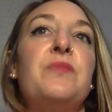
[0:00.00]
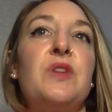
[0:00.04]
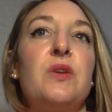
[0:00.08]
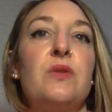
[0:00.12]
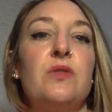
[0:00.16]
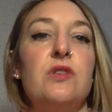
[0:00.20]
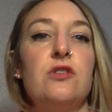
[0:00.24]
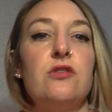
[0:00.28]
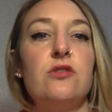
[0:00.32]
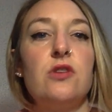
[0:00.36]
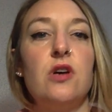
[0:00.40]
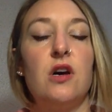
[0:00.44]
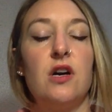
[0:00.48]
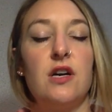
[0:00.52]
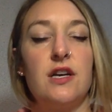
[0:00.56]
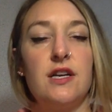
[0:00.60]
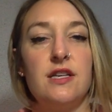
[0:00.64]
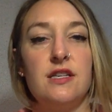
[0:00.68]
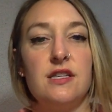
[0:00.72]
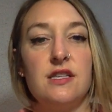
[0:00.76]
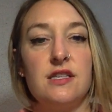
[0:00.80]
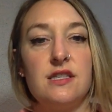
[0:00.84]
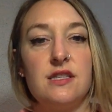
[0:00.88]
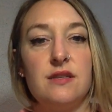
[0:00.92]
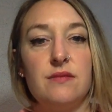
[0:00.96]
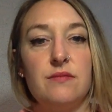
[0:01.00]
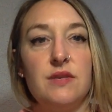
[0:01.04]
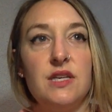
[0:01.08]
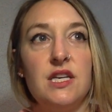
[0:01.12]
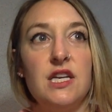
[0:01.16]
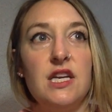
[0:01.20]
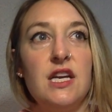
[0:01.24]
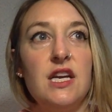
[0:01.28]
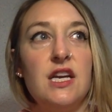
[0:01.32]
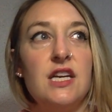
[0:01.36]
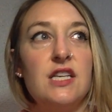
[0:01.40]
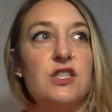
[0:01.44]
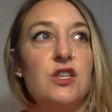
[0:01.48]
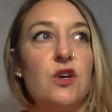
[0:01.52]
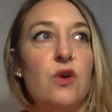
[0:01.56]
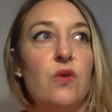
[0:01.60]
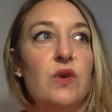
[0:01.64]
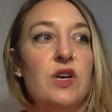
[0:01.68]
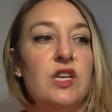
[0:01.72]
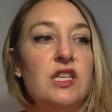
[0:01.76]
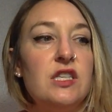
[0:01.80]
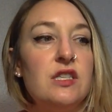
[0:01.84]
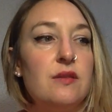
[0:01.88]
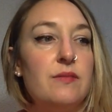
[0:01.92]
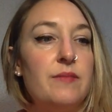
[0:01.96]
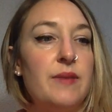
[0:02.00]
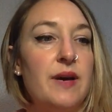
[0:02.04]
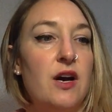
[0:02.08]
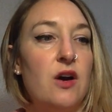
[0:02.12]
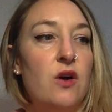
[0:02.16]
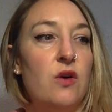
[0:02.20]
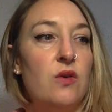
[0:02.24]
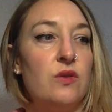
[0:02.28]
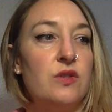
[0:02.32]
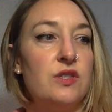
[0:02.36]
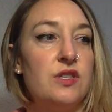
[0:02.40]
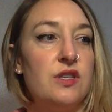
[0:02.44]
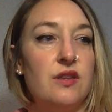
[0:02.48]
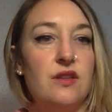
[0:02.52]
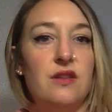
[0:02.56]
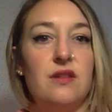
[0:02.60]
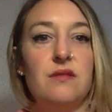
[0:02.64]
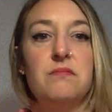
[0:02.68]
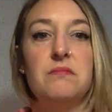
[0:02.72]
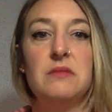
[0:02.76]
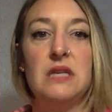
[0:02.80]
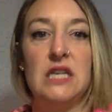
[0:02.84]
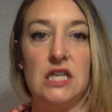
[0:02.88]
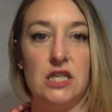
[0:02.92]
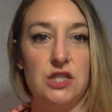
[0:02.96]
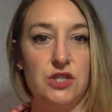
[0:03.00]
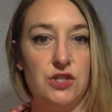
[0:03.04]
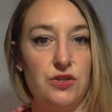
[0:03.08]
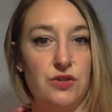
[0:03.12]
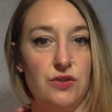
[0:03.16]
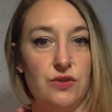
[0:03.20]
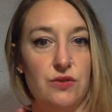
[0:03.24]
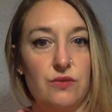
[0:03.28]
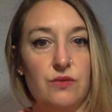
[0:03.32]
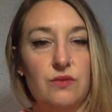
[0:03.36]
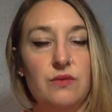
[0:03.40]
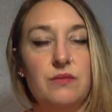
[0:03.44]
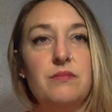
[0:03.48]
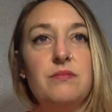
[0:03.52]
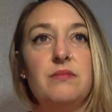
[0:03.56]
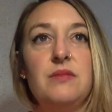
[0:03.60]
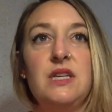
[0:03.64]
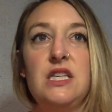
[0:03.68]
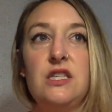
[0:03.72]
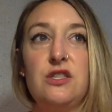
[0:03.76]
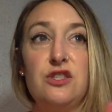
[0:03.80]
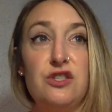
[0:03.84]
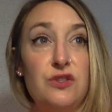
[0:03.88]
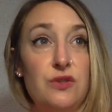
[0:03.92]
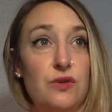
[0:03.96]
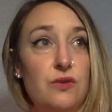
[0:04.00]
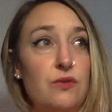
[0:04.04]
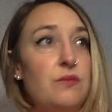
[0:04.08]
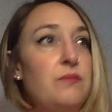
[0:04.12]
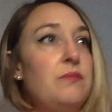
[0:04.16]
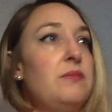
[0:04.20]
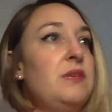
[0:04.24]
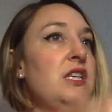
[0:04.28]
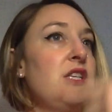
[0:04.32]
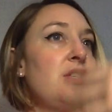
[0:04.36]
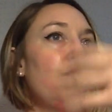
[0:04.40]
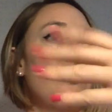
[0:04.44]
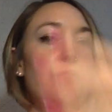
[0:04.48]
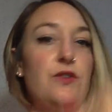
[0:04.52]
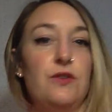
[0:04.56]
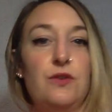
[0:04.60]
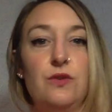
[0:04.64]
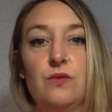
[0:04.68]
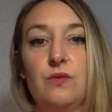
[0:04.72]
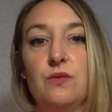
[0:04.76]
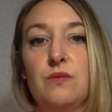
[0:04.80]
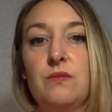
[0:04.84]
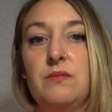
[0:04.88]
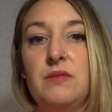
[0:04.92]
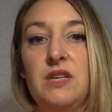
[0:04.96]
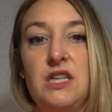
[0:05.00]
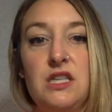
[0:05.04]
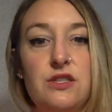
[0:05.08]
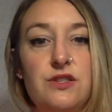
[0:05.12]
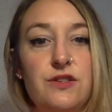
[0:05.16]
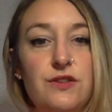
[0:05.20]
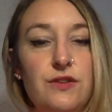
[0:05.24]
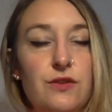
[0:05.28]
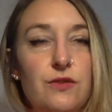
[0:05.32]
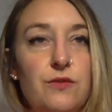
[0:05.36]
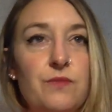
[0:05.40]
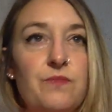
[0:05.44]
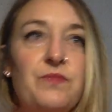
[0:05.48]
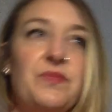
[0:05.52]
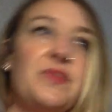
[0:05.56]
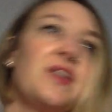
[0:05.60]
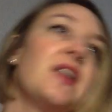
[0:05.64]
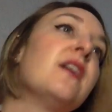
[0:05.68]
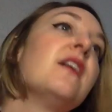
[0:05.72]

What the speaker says: when you're talking to somebody, it's always about the me too, me too, me too, me too.